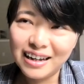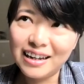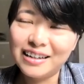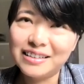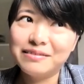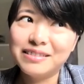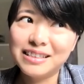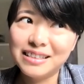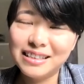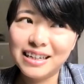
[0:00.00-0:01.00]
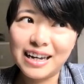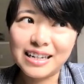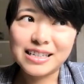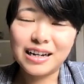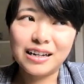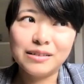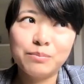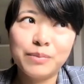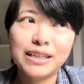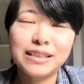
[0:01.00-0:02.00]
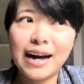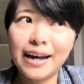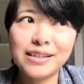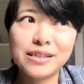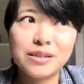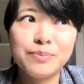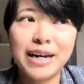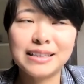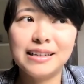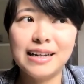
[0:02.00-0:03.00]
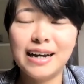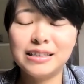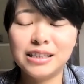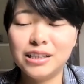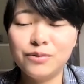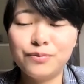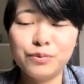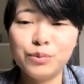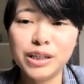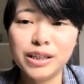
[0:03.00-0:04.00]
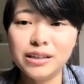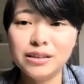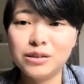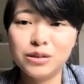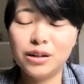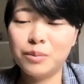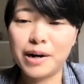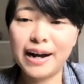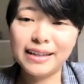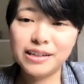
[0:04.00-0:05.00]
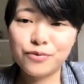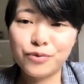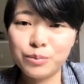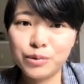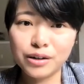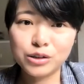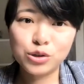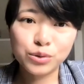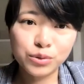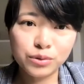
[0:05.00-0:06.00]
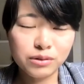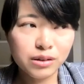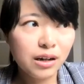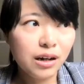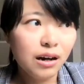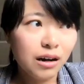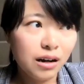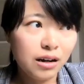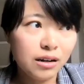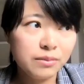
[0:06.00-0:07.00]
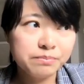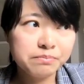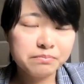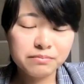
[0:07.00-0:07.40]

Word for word: And yes, and but I suspect that if we apply this framework to um,